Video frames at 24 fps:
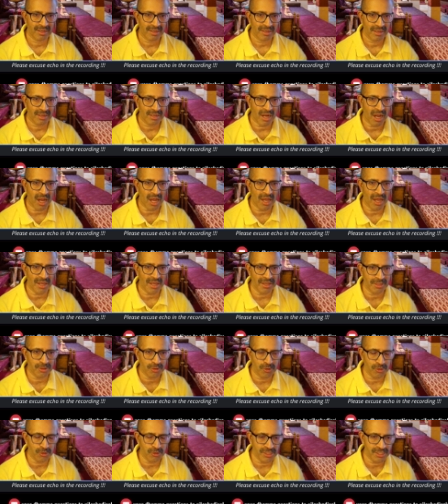Kaya
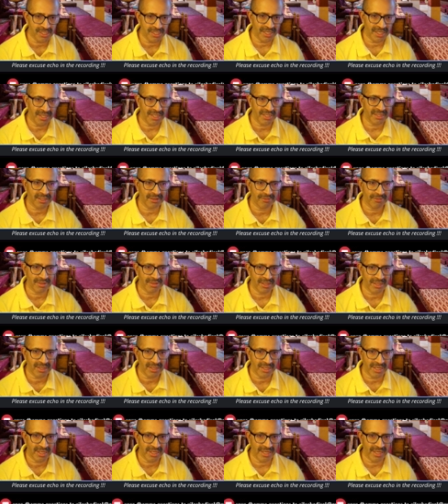Duccharita will
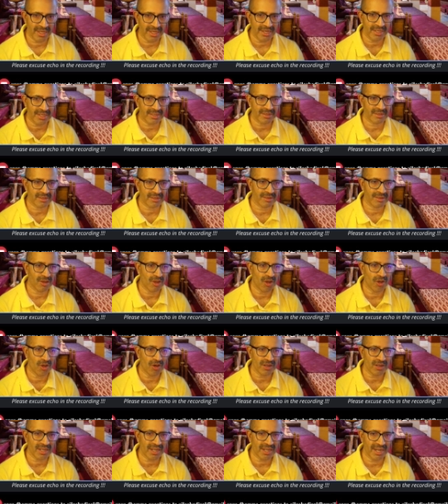create
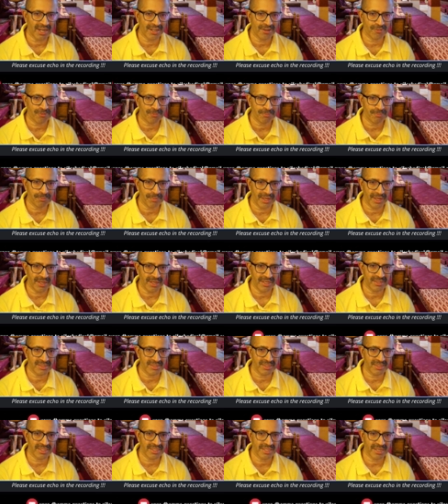all kind of pains
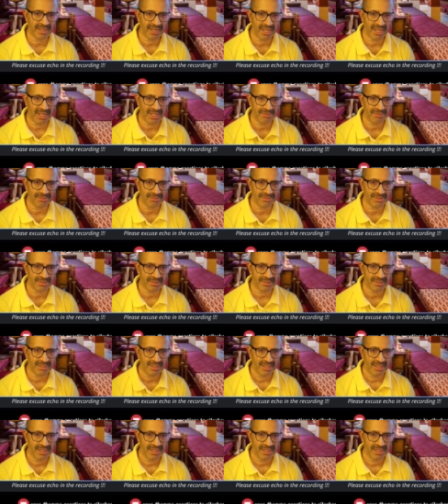in their lives,